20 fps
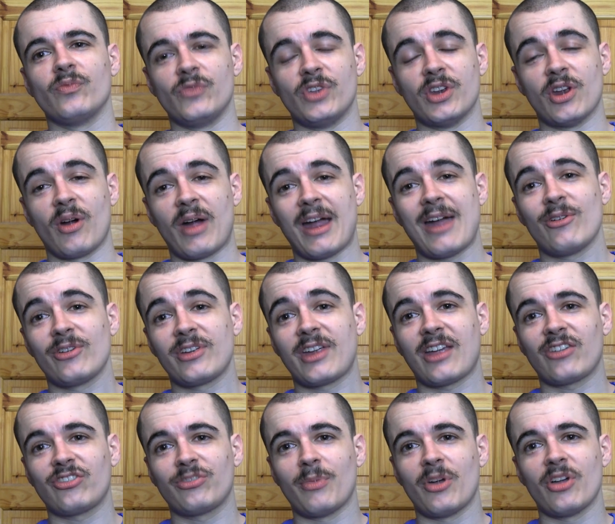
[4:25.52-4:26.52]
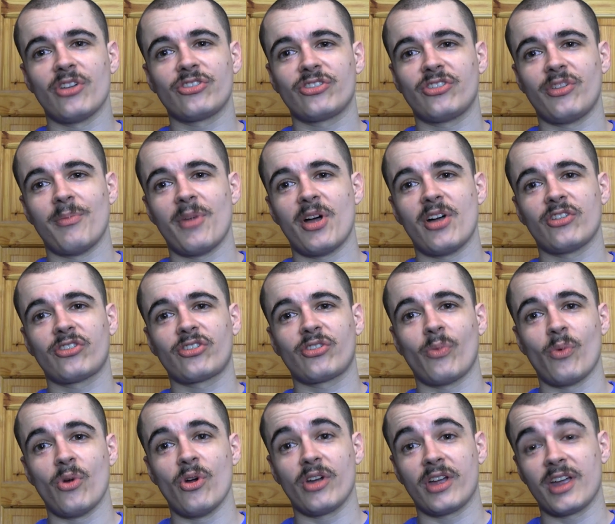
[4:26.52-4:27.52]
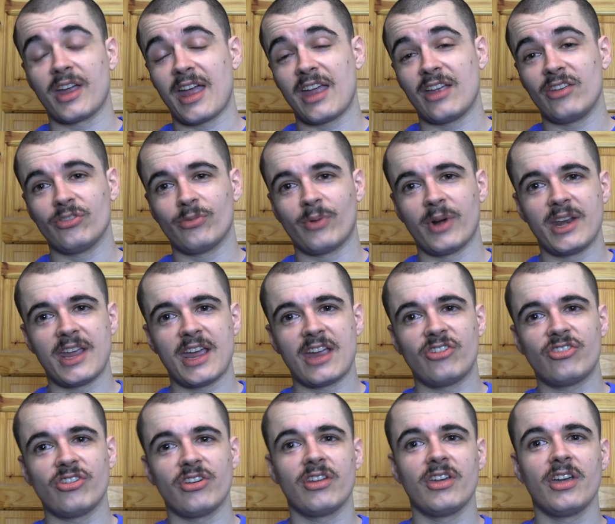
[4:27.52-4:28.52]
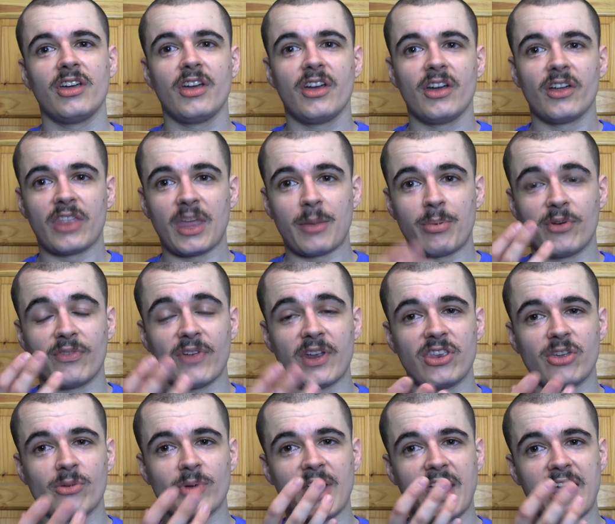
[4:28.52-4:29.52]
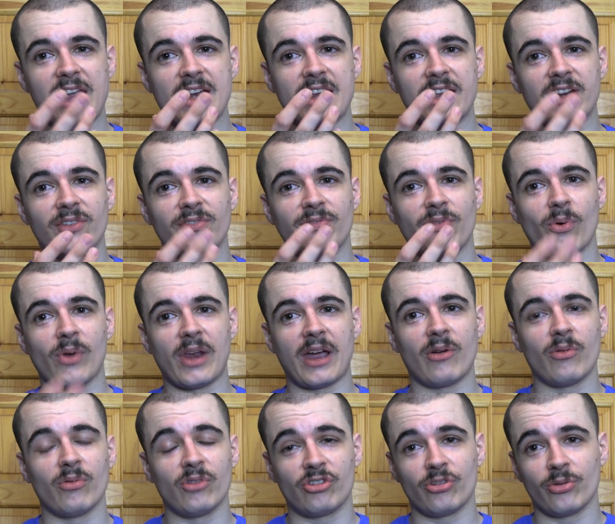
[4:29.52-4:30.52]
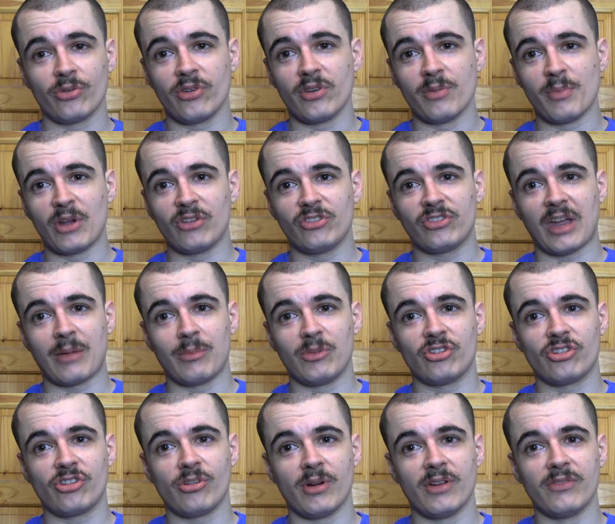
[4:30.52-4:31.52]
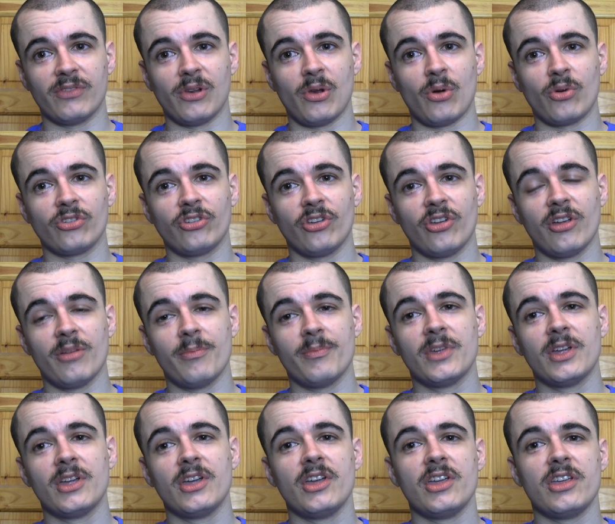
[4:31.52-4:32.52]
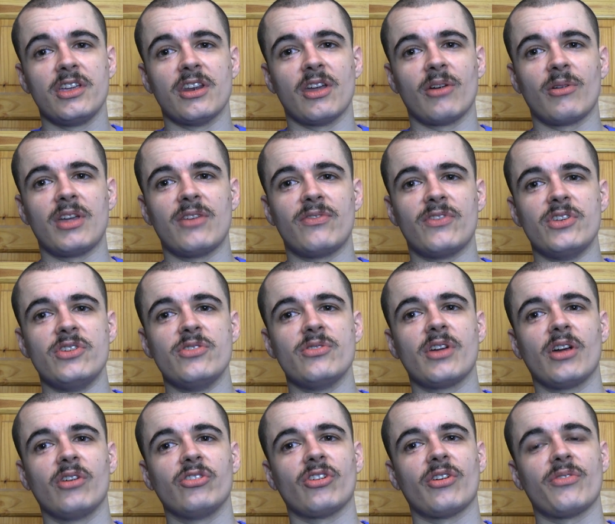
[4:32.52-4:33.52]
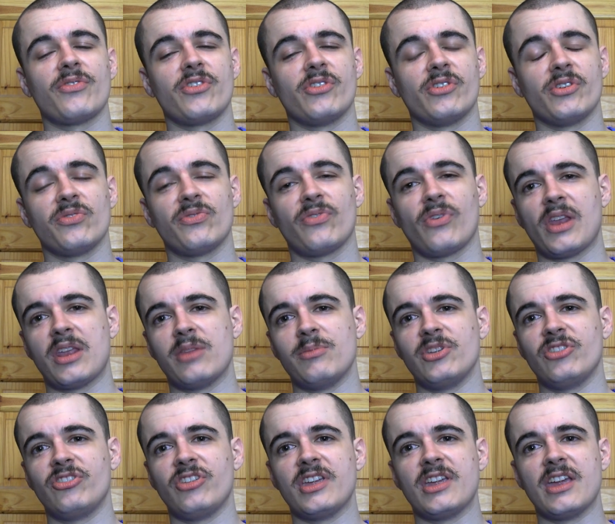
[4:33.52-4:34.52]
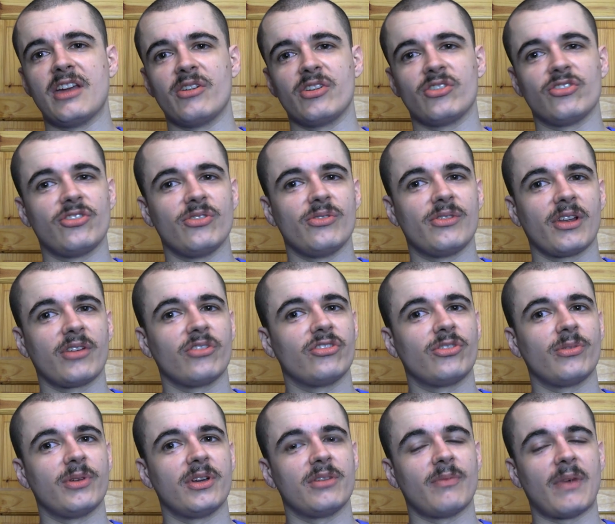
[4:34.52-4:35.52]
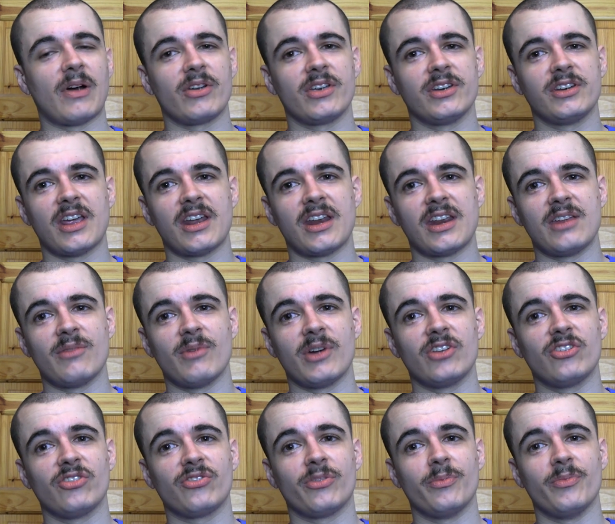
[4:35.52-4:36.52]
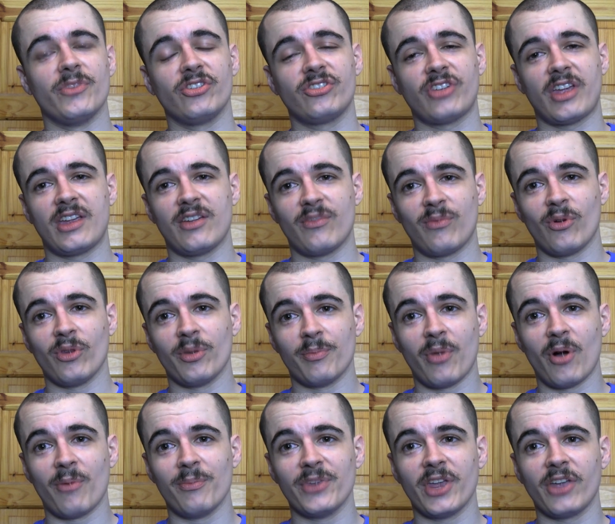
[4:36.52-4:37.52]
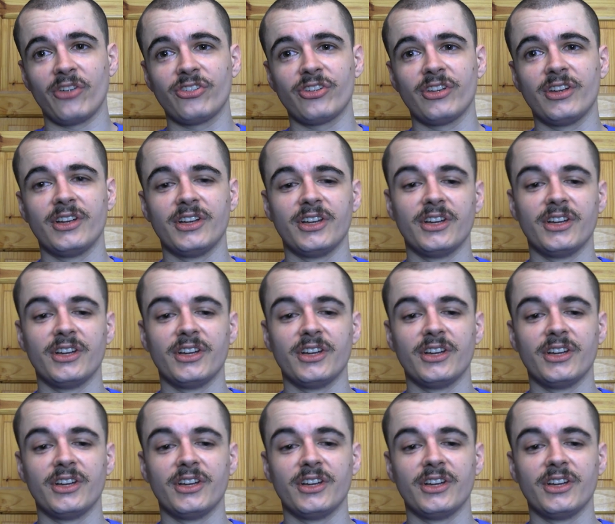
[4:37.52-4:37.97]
you know, how do gas masks and masks work against radiation? They prevent you inhaling the fallout which will do the most damage to you over the long term. You know, if a nuke goes off and you're in full NBC gear and you're too close to it, well, you're dead anyway just from the sake of what the bomb does.